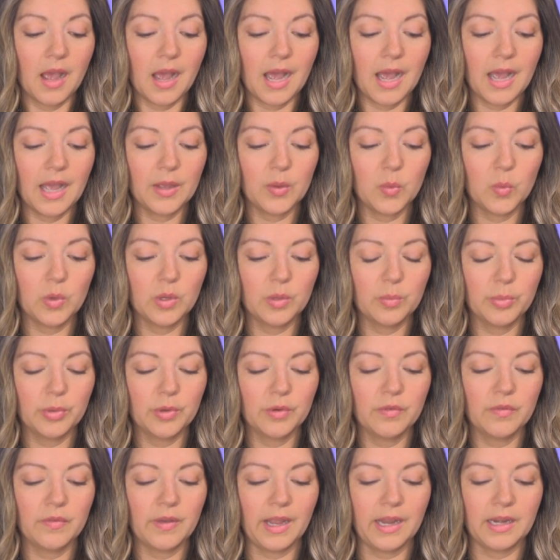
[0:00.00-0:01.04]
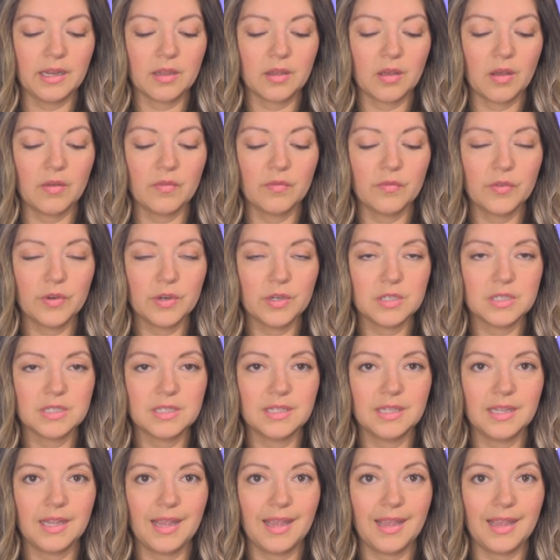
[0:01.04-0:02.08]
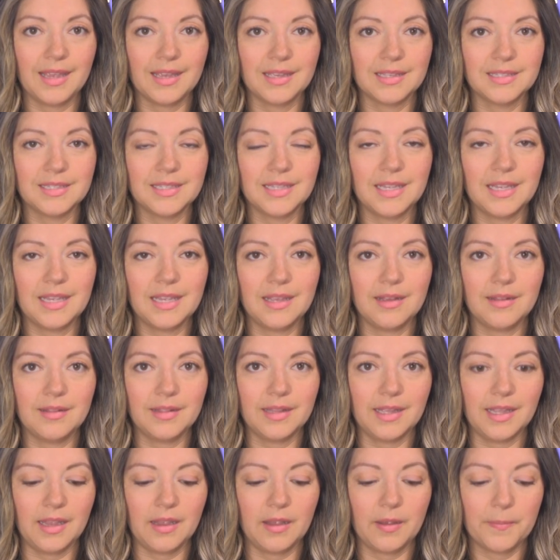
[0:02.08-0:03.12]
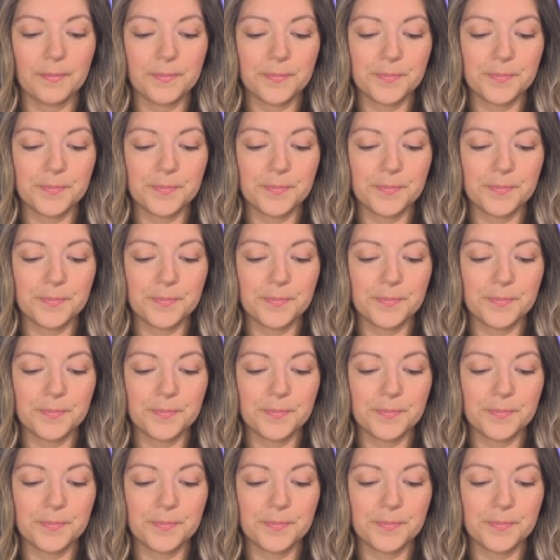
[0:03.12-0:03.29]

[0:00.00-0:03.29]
I will provide comfort and healing.